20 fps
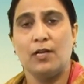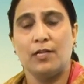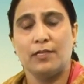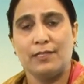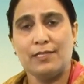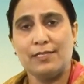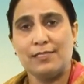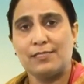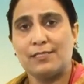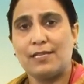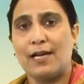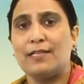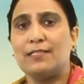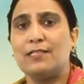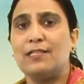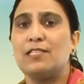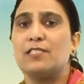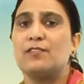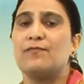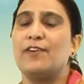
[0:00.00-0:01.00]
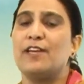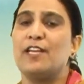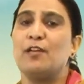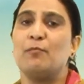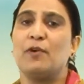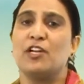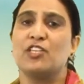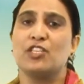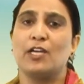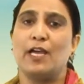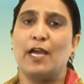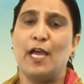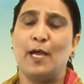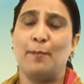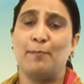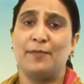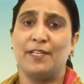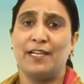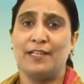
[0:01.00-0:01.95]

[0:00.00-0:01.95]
This title is very much apt,